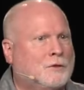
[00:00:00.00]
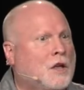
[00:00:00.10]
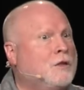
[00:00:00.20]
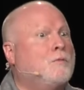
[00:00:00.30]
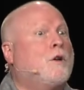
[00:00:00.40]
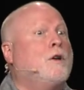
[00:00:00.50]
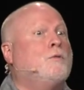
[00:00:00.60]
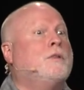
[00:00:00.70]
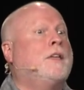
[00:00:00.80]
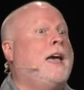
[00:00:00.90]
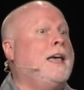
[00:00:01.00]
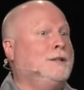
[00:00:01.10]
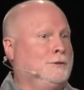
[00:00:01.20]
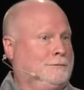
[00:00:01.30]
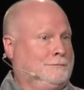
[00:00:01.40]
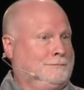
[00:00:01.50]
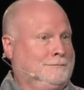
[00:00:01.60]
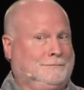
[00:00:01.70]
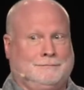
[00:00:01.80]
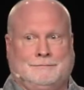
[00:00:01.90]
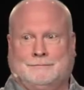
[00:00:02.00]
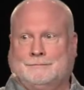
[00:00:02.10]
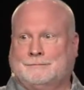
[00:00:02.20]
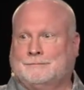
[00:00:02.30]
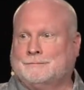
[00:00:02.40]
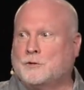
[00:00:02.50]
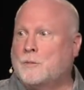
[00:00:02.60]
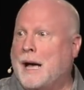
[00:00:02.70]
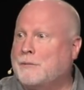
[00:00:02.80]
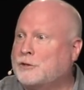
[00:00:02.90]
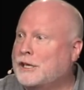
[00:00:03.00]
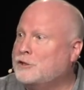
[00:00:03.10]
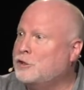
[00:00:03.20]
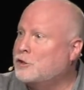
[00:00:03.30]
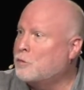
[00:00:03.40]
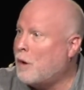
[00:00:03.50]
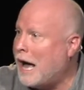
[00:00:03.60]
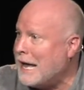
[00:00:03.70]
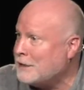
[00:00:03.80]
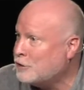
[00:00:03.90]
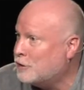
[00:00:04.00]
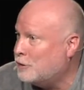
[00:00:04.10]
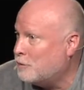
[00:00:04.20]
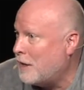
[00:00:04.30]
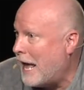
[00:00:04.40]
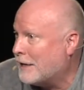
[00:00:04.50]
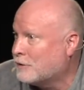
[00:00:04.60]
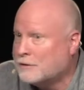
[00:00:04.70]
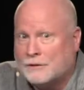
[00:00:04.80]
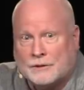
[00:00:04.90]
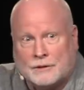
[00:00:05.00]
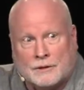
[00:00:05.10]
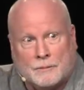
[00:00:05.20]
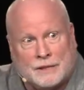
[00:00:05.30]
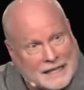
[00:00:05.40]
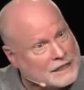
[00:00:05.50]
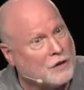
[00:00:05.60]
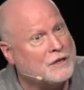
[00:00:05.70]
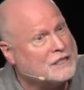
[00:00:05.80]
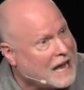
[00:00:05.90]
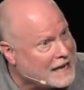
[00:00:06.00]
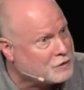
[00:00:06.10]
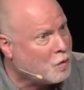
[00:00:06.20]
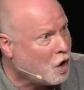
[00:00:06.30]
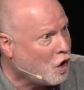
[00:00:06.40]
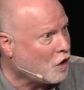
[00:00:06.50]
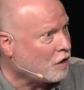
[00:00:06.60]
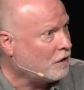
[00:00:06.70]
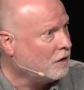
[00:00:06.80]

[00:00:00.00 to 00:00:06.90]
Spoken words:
Nothing wrong with that. The Bible tells you you're wise to do that. But that's how these guys were.